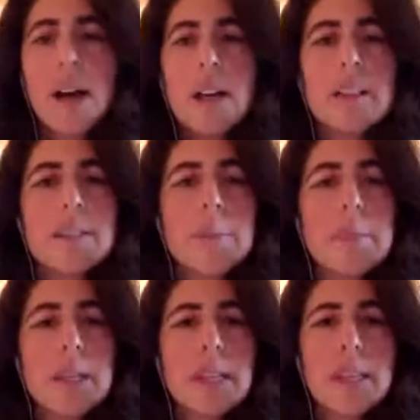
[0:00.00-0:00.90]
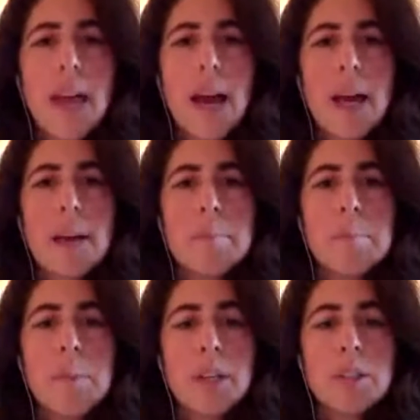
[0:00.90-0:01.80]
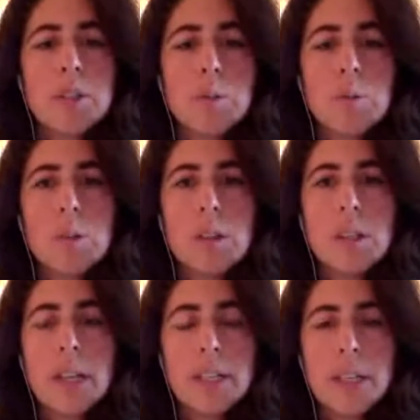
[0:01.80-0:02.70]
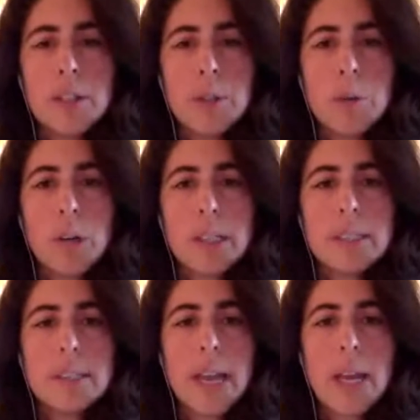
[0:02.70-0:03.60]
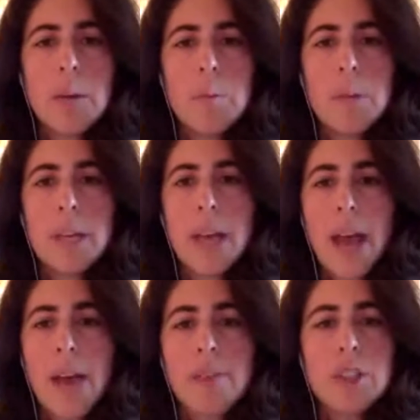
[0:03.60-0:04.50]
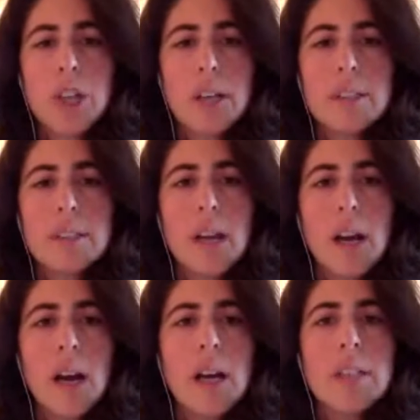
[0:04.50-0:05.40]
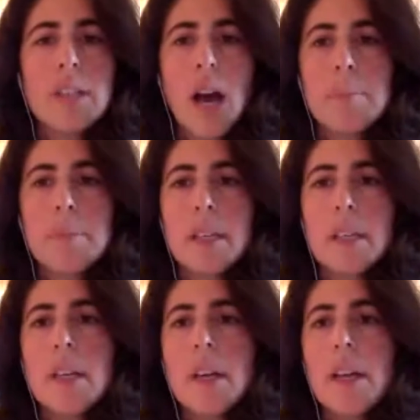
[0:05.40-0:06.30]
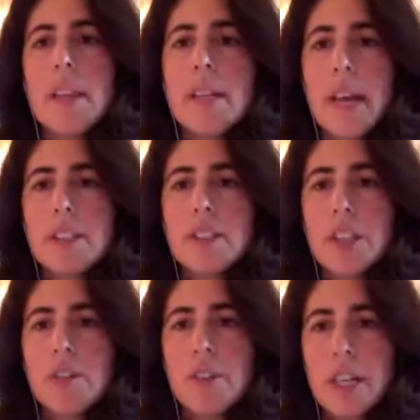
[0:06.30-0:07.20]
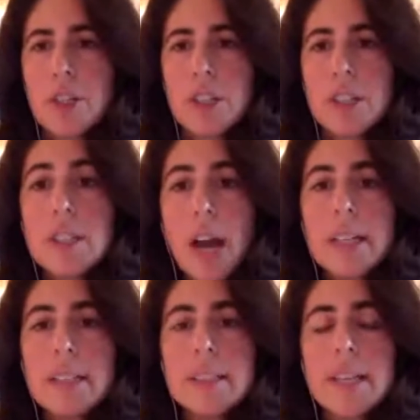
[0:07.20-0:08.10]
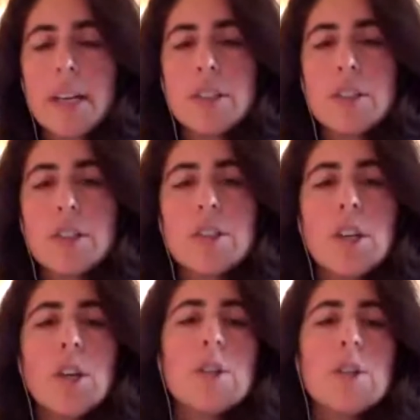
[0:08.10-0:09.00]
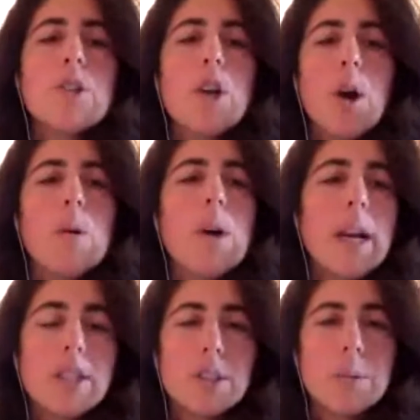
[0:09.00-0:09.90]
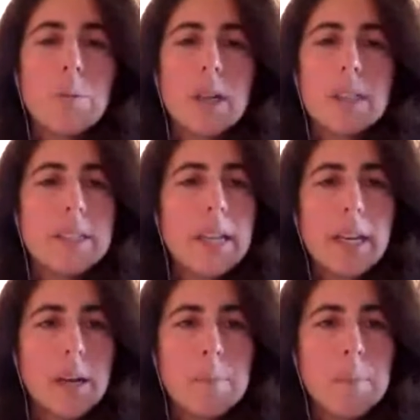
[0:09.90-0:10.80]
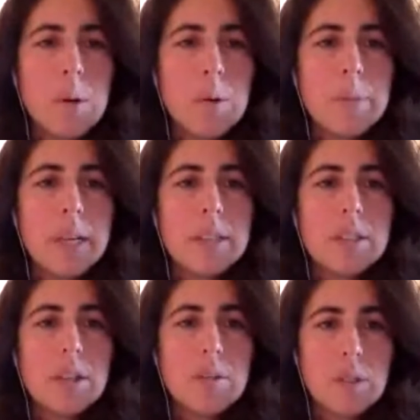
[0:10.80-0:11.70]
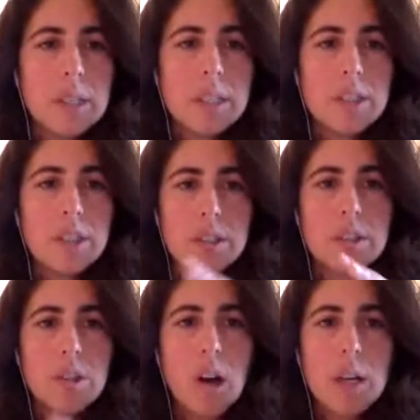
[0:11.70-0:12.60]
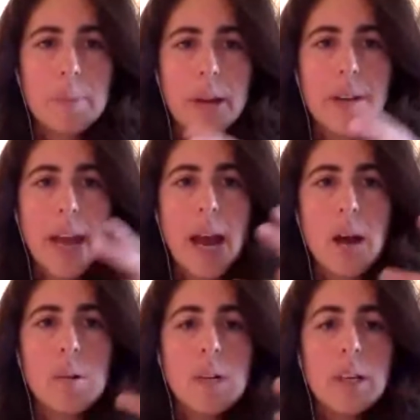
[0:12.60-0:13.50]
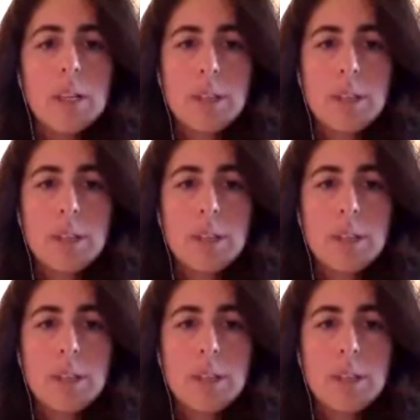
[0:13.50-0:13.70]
something that my school and in New York State, we have just adopted the next generation science standards. So I just want to take a moment to really just talk about how,